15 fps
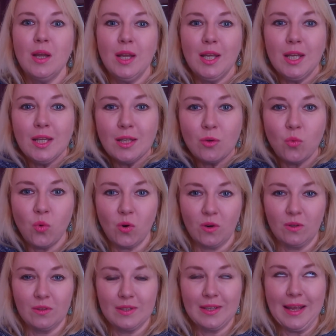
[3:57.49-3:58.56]
inner
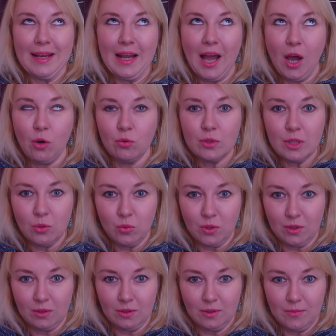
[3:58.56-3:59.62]
world and outer
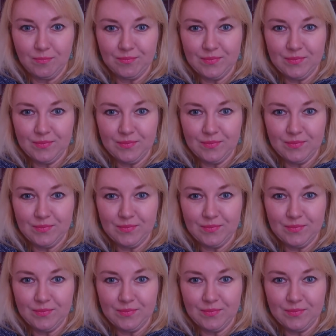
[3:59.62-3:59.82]
world,